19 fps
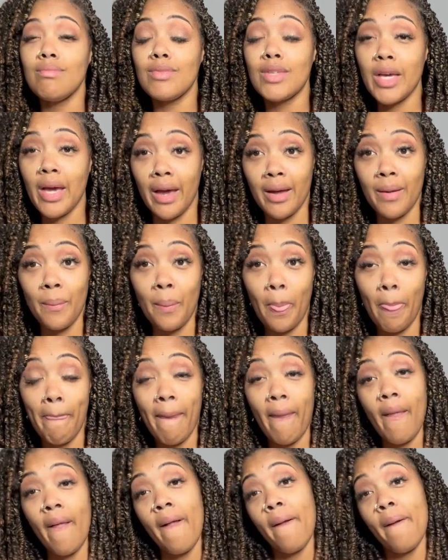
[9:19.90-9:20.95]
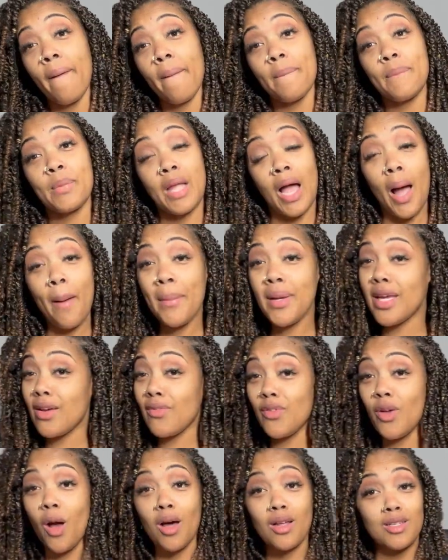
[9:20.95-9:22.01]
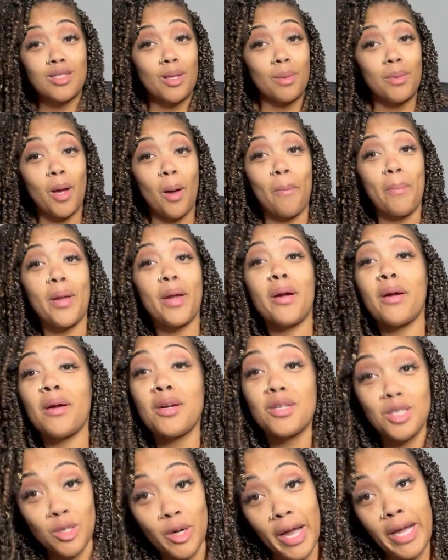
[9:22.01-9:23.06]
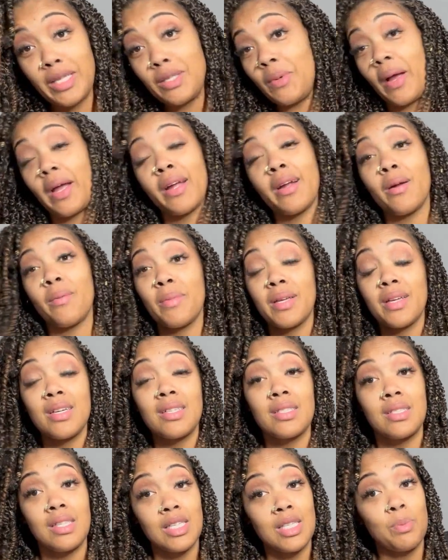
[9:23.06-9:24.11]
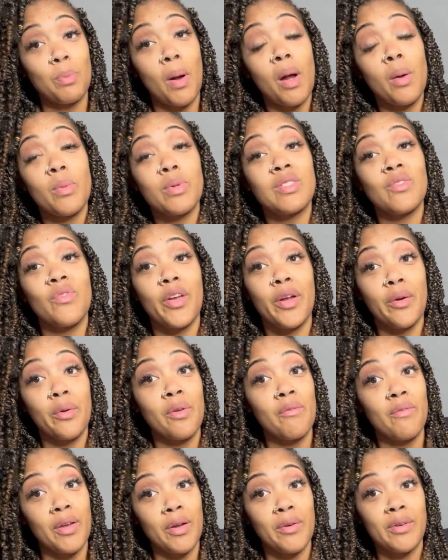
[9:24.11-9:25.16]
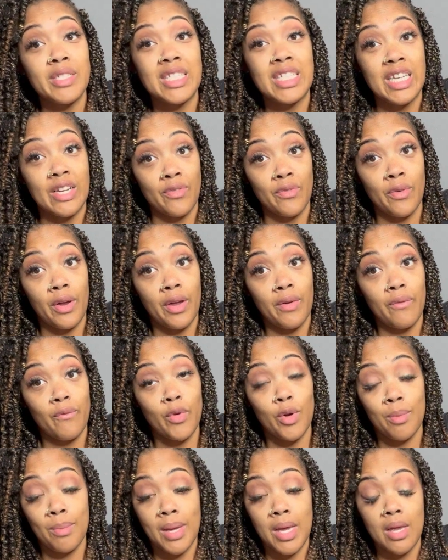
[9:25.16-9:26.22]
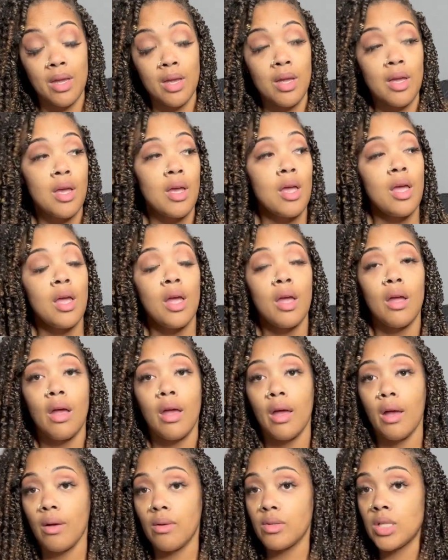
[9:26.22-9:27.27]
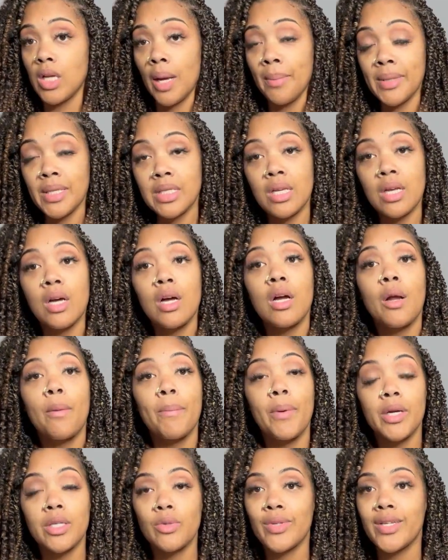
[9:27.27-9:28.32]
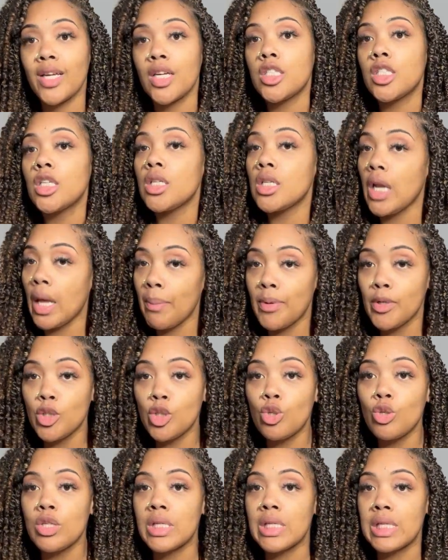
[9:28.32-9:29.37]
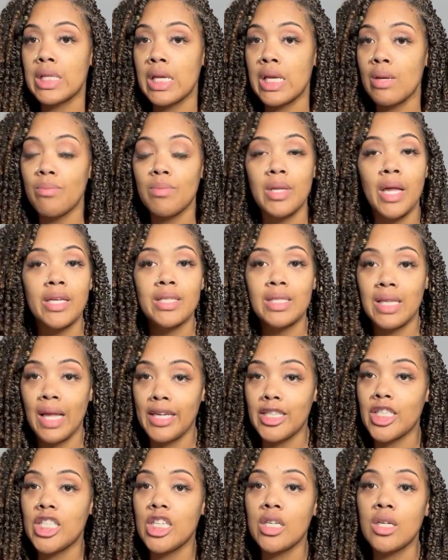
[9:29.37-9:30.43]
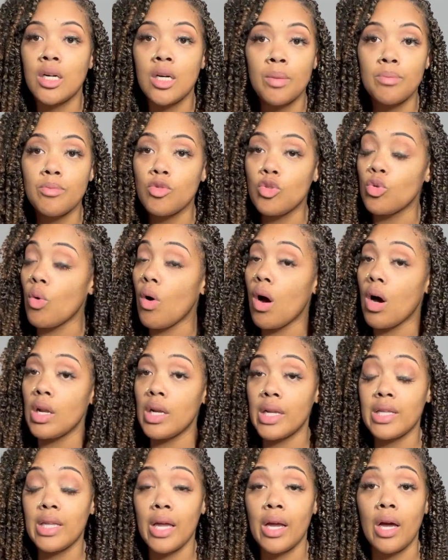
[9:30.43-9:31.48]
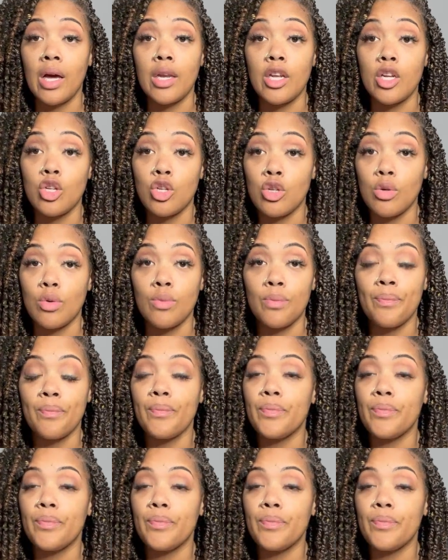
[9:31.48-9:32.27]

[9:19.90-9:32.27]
Okay. Now I'm gonna give y'all some compare and contrast right here because this part was very, very different for me. Tummy tuck, breast reduction, they put you to sleep, they slice you up, do all that they're gonna do.